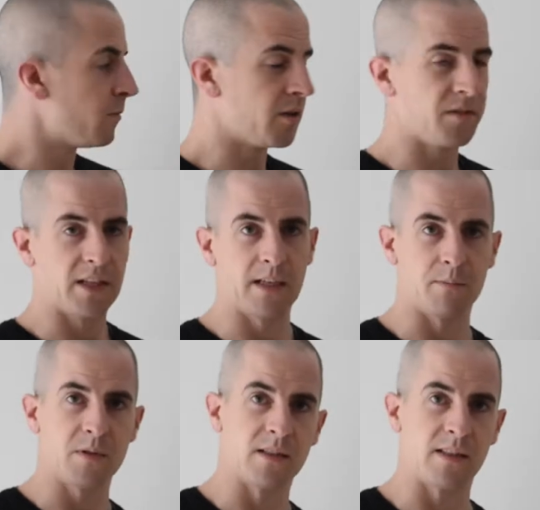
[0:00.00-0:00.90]
one of your
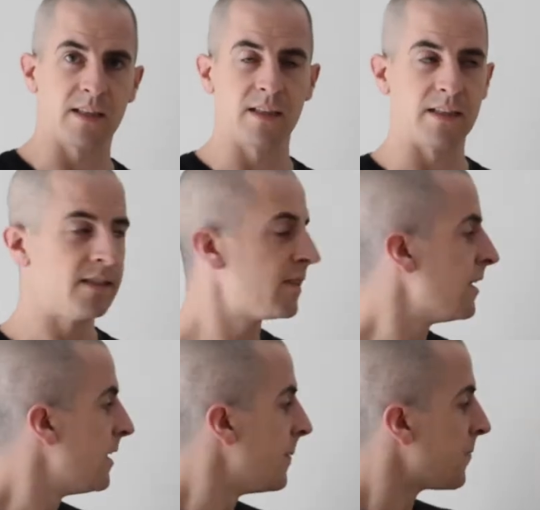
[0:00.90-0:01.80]
hips, your Achilles.
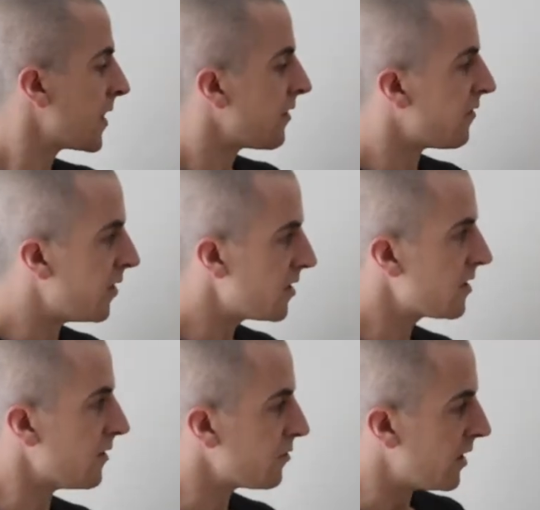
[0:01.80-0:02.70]

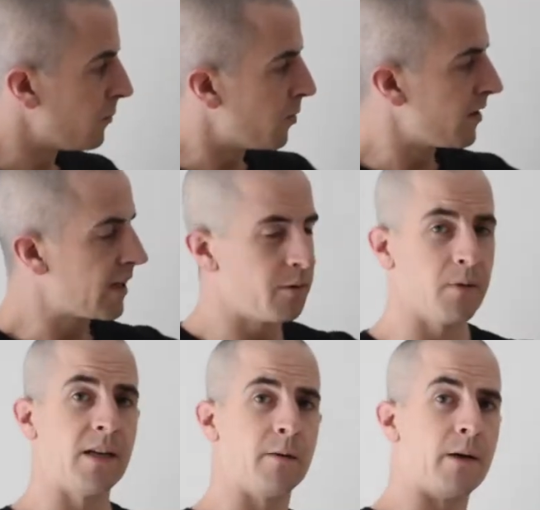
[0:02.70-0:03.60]
First off, try and work out
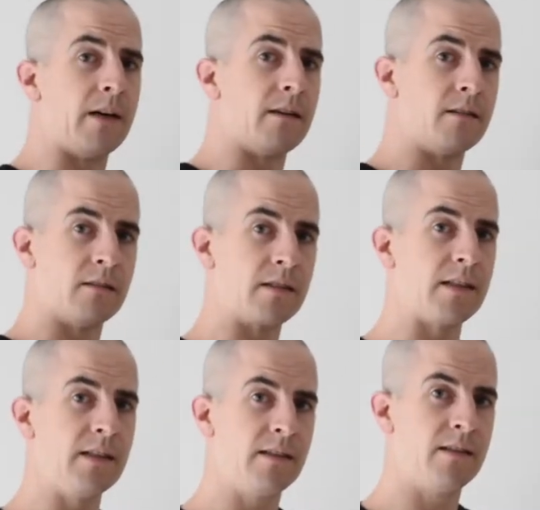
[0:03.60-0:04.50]
where you are,
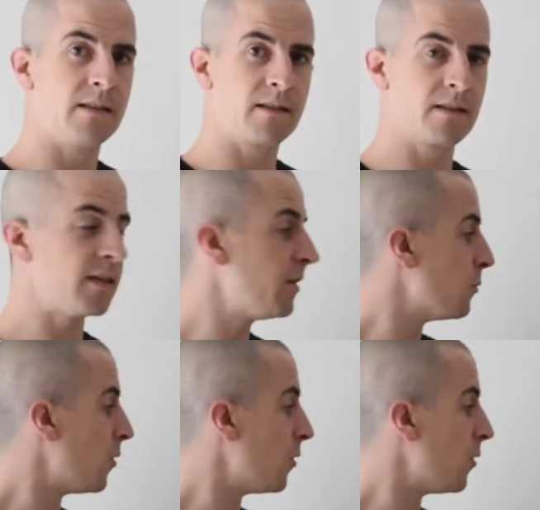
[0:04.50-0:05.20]
okay? Can you